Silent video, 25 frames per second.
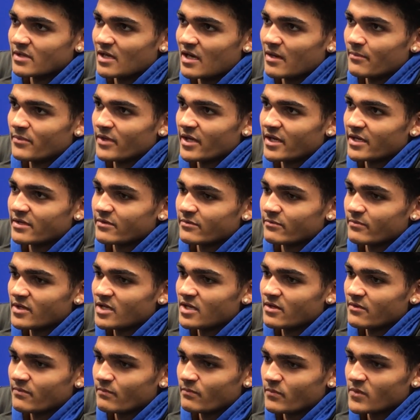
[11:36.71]
I'm like
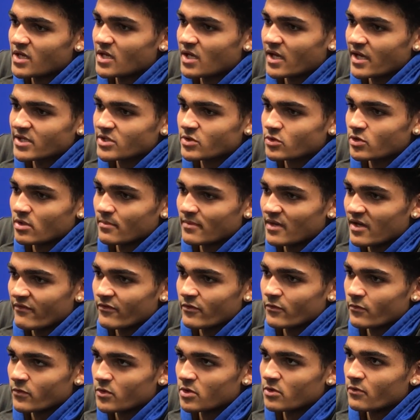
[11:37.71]
me and me and ice cream have
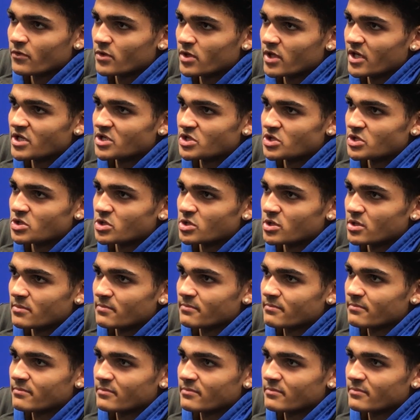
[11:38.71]
a real relationship.